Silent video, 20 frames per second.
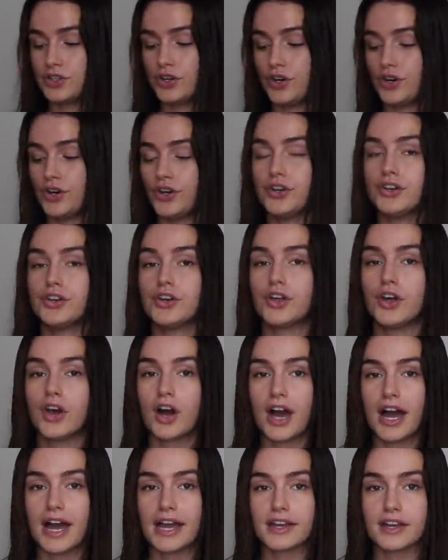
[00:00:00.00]
on,
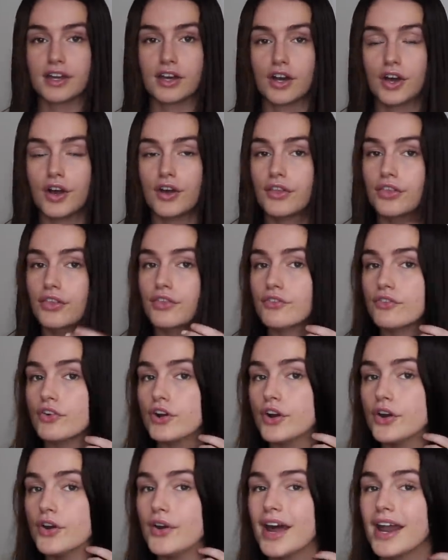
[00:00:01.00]
I can go
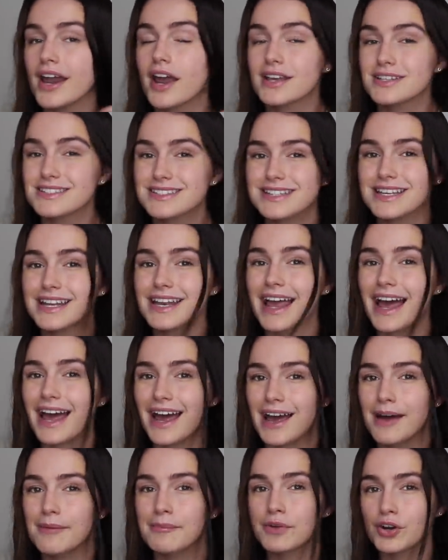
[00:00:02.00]
through, and I still
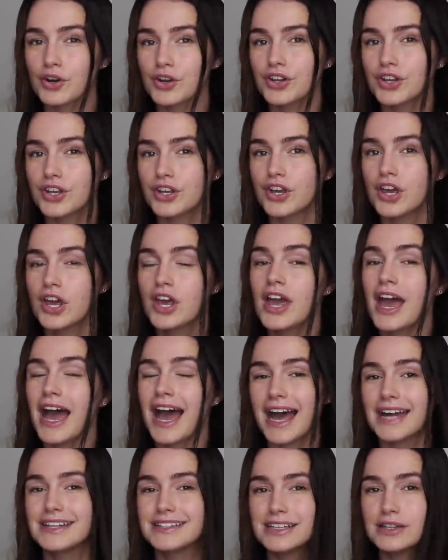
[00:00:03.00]
am gonna
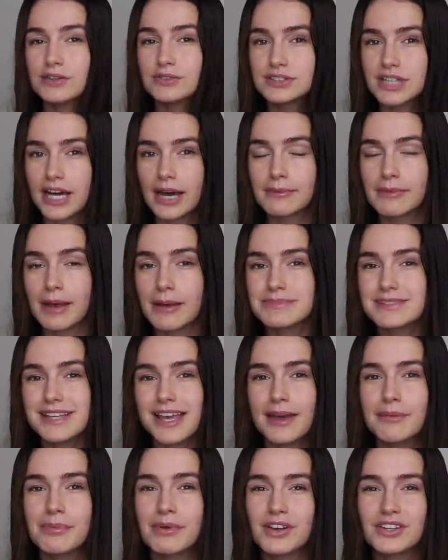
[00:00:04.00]
add a little time lapse
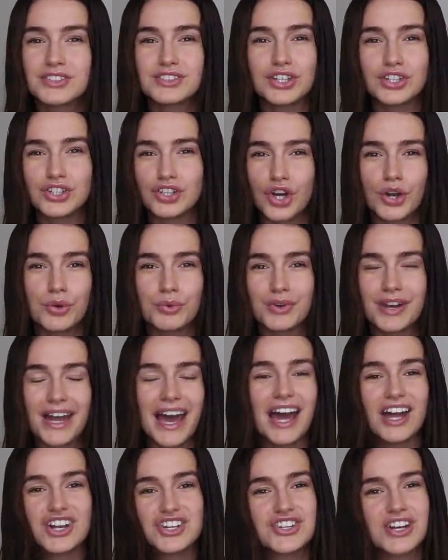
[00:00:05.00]
here because no one
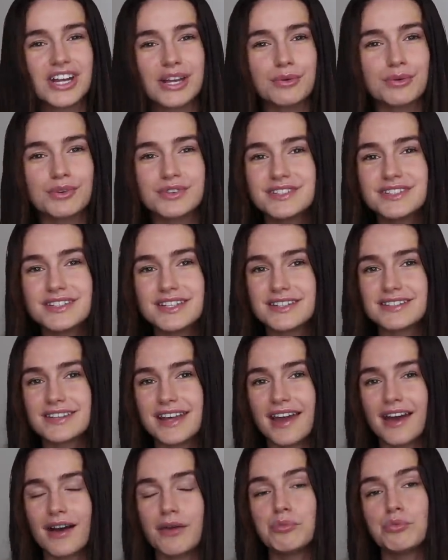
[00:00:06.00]
actually wants to
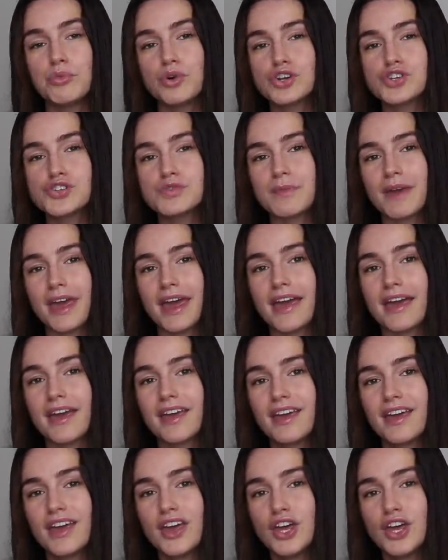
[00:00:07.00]
sit and watch me